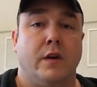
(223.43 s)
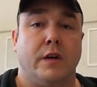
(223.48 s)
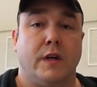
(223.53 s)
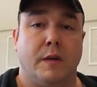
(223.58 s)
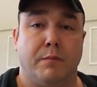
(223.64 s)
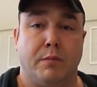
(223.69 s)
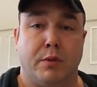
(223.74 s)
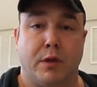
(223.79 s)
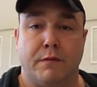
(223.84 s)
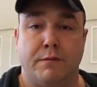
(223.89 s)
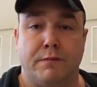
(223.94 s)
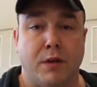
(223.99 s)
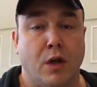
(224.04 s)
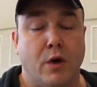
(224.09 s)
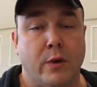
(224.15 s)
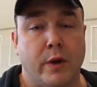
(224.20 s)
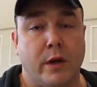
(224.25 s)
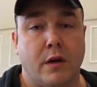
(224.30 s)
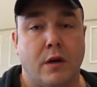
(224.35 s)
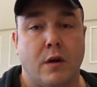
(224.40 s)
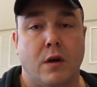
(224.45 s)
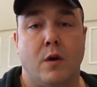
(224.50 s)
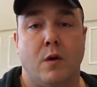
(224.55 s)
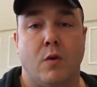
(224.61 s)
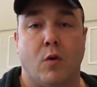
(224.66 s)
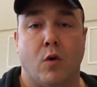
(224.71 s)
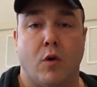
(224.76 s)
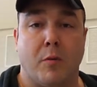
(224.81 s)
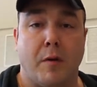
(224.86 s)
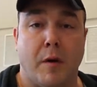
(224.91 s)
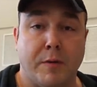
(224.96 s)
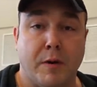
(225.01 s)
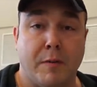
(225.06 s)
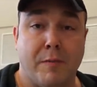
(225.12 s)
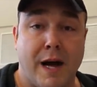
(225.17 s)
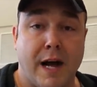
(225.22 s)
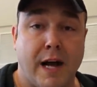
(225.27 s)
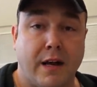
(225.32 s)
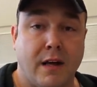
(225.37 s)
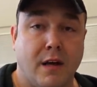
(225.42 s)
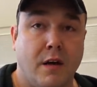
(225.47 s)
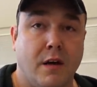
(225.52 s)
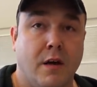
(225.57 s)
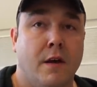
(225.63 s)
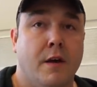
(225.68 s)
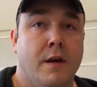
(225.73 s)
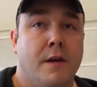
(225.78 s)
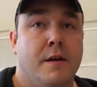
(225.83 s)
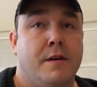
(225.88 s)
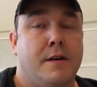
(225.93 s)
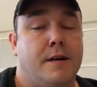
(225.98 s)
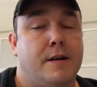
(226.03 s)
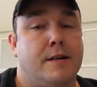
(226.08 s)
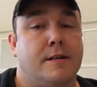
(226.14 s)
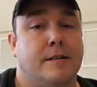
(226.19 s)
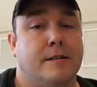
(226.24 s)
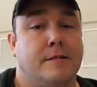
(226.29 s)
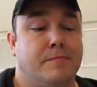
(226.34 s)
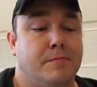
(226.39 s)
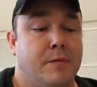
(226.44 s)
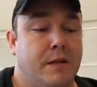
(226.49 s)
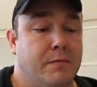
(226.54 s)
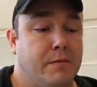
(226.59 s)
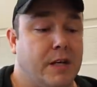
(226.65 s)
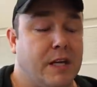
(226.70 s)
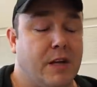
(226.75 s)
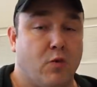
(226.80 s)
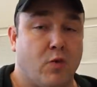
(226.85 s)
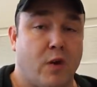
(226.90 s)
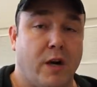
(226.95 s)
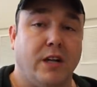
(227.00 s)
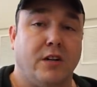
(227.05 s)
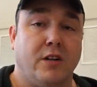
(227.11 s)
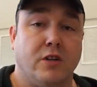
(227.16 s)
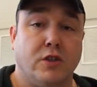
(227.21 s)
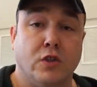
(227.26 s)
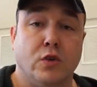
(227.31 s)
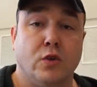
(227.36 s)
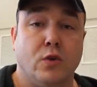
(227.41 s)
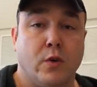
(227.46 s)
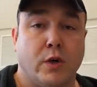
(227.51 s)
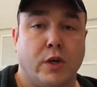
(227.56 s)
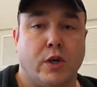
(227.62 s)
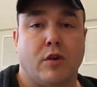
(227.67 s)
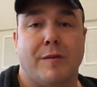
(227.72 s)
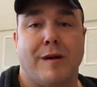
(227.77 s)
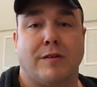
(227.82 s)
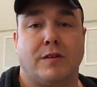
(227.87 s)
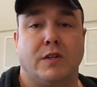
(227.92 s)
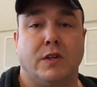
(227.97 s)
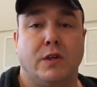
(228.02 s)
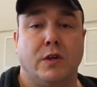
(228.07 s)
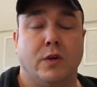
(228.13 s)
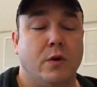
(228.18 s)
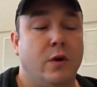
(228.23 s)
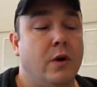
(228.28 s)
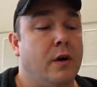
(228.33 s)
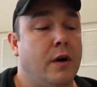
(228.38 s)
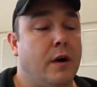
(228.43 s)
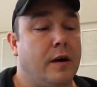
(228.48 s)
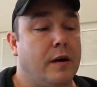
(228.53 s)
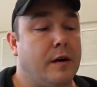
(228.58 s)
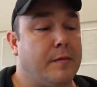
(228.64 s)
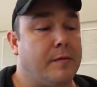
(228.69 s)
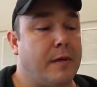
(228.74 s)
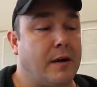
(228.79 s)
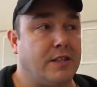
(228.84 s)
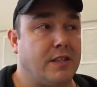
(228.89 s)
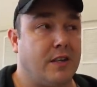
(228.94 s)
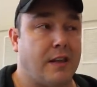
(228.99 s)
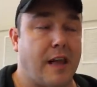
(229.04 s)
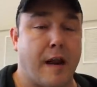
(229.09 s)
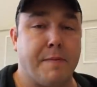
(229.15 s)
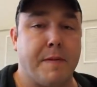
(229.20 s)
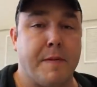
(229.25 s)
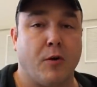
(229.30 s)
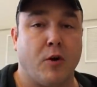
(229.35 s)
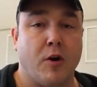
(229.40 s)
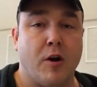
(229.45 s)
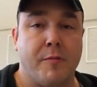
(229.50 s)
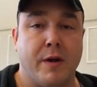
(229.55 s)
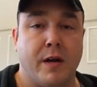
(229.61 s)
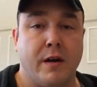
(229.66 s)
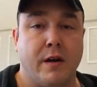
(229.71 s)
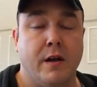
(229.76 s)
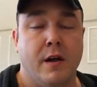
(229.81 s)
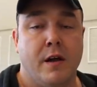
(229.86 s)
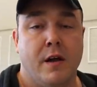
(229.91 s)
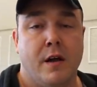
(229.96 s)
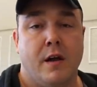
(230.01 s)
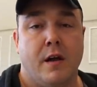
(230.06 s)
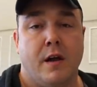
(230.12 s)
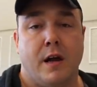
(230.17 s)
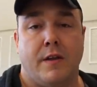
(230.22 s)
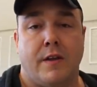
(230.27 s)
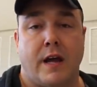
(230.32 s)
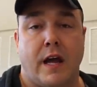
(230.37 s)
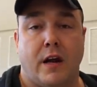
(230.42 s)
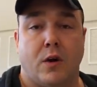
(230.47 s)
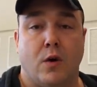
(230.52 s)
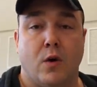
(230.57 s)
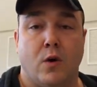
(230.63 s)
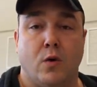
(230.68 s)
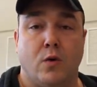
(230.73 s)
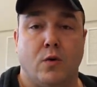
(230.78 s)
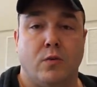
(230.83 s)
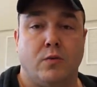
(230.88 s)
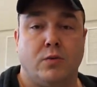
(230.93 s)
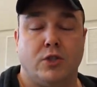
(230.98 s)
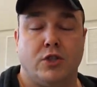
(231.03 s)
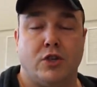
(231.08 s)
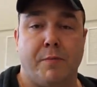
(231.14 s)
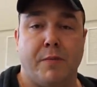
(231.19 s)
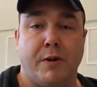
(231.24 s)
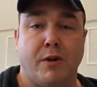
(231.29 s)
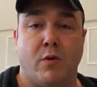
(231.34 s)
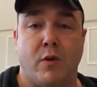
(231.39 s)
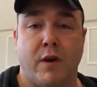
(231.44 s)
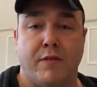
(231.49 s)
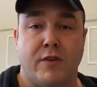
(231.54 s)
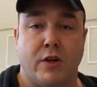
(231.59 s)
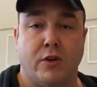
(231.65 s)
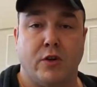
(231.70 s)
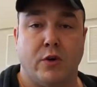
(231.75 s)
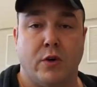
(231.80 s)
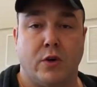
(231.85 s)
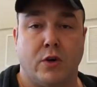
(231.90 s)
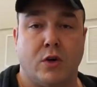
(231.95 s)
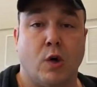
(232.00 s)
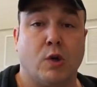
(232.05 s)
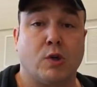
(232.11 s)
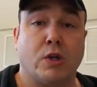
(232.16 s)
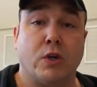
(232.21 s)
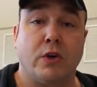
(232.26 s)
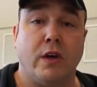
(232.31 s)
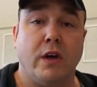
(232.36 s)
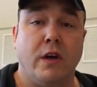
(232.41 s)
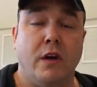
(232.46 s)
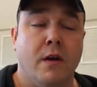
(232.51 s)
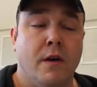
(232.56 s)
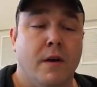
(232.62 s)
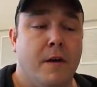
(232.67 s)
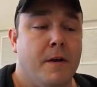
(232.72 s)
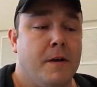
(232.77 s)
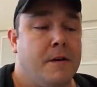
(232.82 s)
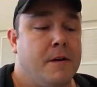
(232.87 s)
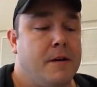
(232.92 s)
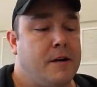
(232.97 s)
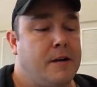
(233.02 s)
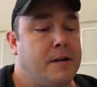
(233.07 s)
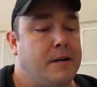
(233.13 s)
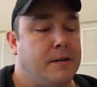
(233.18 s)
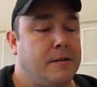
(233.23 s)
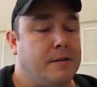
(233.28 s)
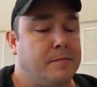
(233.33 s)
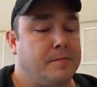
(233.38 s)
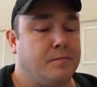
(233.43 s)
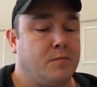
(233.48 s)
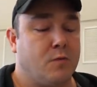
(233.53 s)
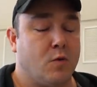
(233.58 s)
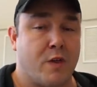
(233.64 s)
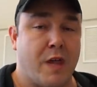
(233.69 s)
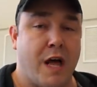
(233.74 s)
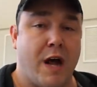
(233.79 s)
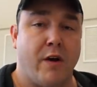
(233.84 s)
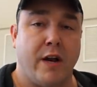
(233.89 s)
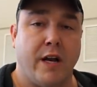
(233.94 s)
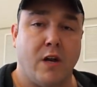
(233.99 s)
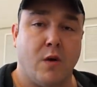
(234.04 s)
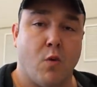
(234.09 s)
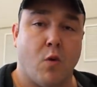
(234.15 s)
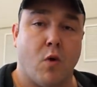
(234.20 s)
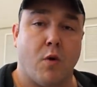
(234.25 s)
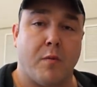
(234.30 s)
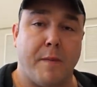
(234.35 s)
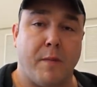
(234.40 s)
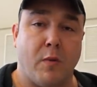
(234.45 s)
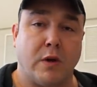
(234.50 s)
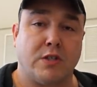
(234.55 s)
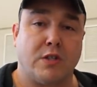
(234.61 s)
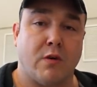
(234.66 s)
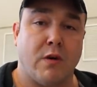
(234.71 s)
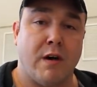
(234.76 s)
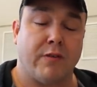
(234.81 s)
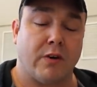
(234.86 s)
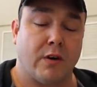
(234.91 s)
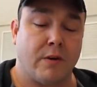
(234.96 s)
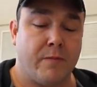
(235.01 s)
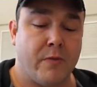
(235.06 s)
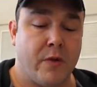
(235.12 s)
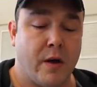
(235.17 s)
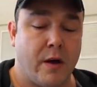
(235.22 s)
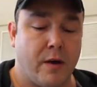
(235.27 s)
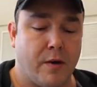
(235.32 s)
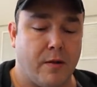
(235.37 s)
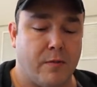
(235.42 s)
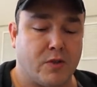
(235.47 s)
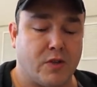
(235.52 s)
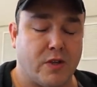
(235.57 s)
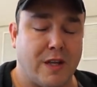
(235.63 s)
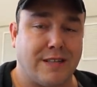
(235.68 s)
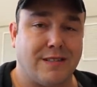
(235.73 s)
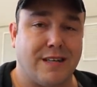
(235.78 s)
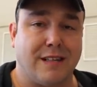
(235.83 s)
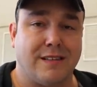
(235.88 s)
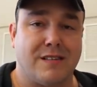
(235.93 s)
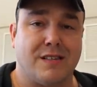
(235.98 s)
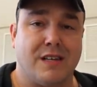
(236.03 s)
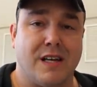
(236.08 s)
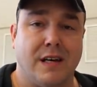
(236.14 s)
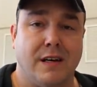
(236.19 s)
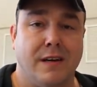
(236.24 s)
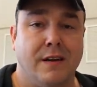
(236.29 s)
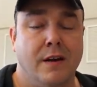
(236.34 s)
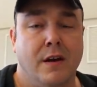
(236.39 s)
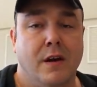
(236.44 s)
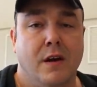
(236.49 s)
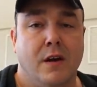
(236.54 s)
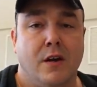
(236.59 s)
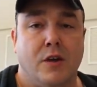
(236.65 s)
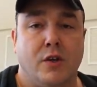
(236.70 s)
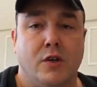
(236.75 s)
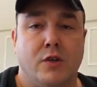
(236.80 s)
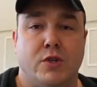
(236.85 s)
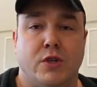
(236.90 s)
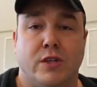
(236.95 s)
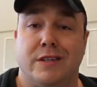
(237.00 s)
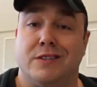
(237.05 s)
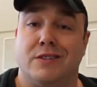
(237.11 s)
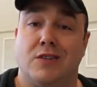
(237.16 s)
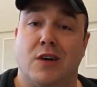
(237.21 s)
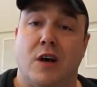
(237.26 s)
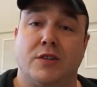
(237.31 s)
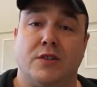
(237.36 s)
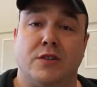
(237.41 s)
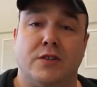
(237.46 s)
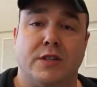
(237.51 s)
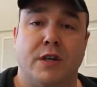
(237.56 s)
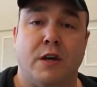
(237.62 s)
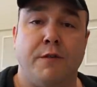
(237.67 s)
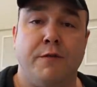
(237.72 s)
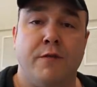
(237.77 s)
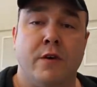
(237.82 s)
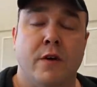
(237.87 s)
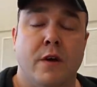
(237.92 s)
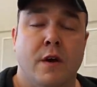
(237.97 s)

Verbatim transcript: get blood flowing, warm up your body, um, and get ready to do what you're about to do. Um, I see a lot of people come in and kind of go jump into whatever they're doing cold turkey um, without any warm up whatsoever. Um, so that's not to say you should exhaust yourself.